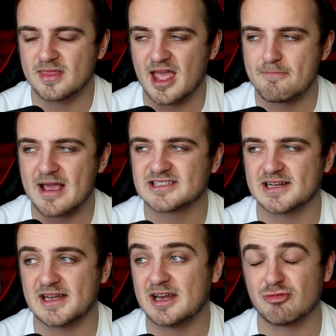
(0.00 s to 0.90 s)
they
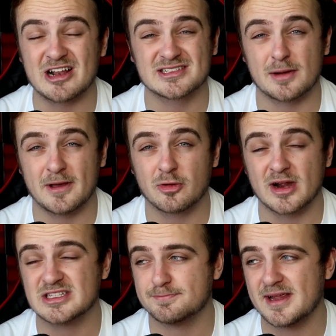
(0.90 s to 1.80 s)
basically need Red Star
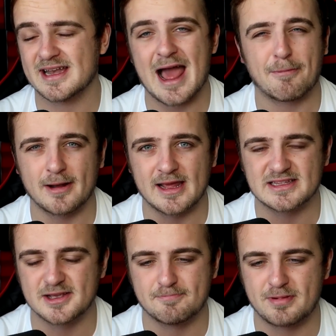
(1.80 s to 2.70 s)
Belgrade to beat
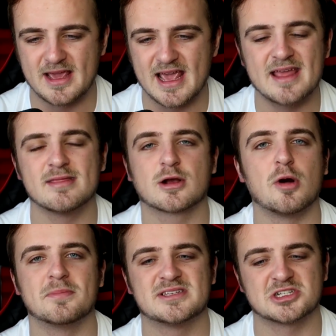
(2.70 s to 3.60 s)
Napoli to be in the
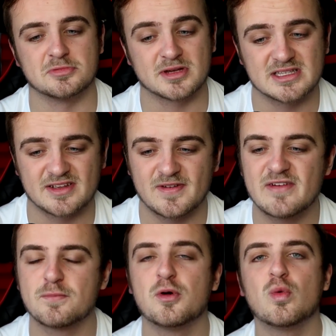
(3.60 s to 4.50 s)
competition, because if
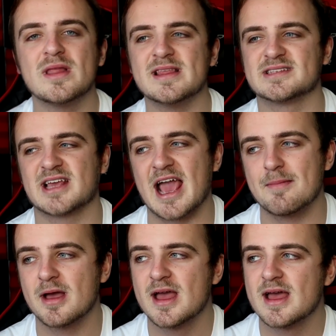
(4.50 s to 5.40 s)
Liverpool win this
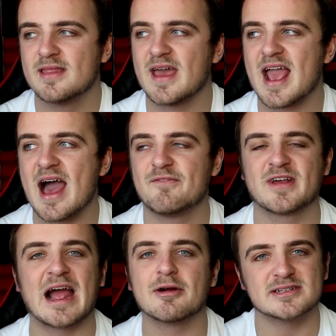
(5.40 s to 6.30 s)
game, they
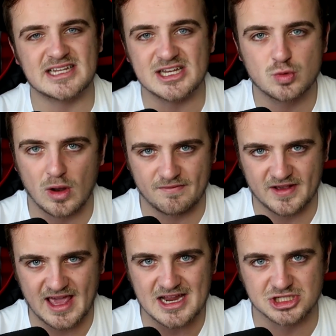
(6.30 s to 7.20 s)
have guaranteed
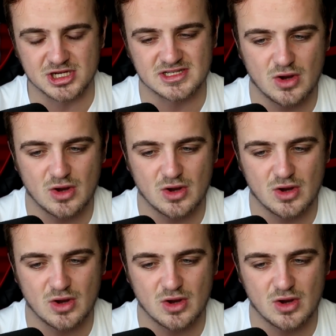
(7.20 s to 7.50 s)
qualification.